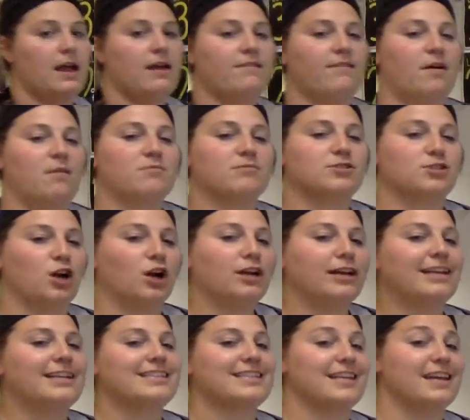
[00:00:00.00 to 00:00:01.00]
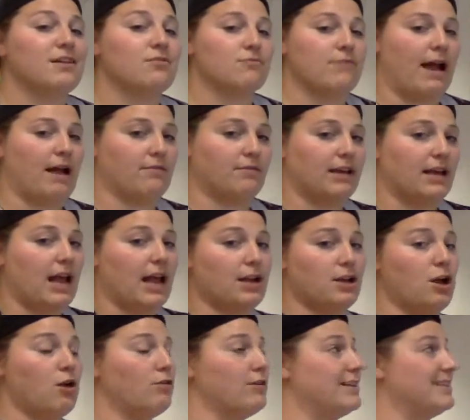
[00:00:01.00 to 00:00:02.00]
if I'm starting to get rounding, I
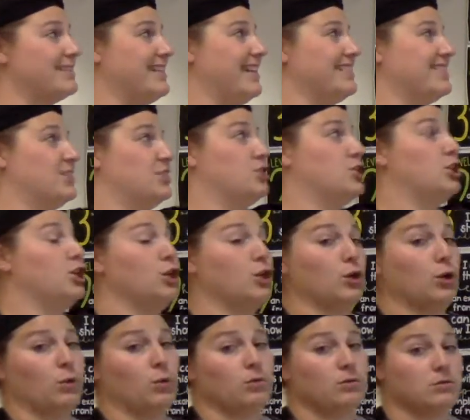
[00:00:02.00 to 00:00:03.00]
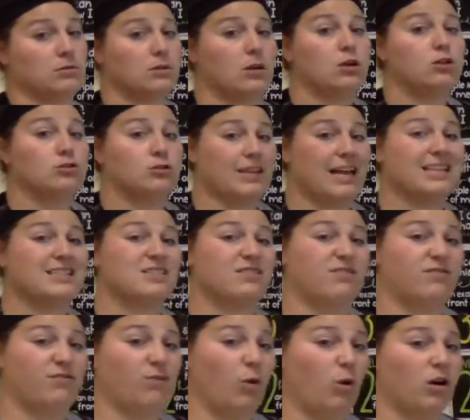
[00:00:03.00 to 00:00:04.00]
notice that's a 2. So that's
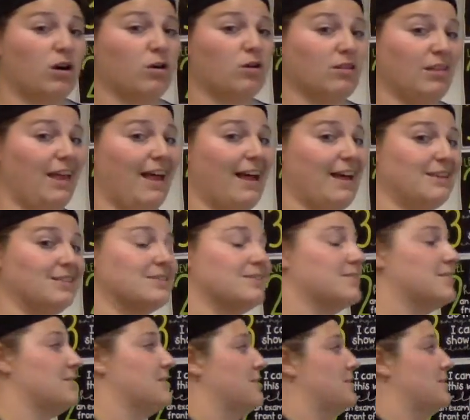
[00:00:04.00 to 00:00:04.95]
4 or less.